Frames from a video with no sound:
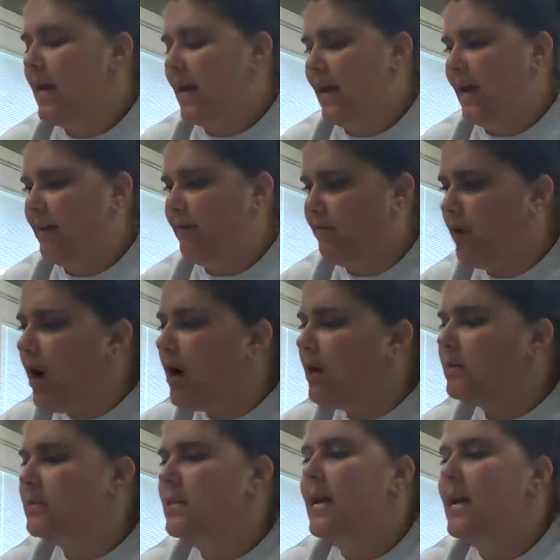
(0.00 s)
and
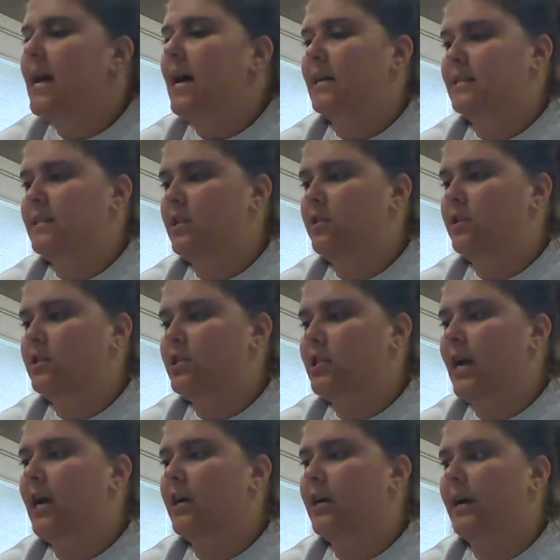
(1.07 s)
rocked until the
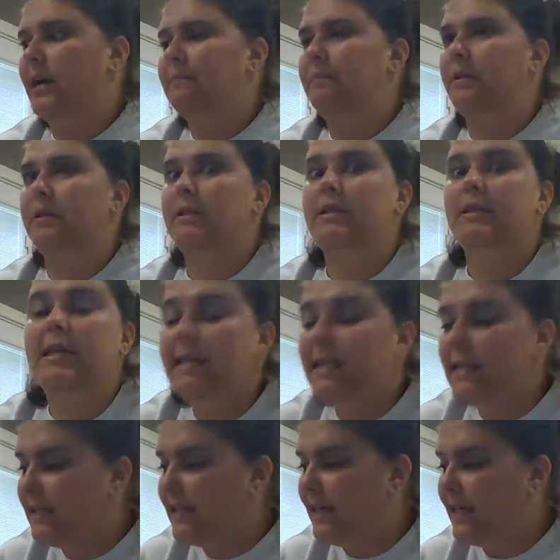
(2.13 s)
chair
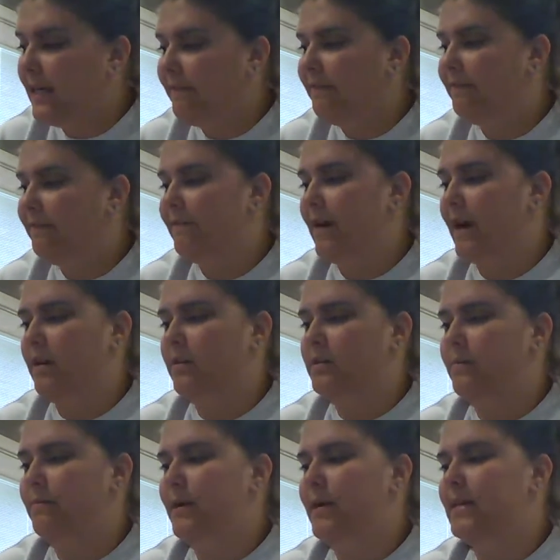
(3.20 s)
completely fell
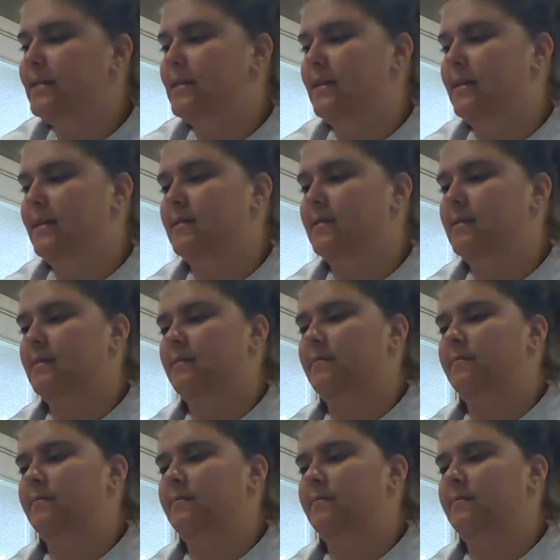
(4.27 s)
to pieces.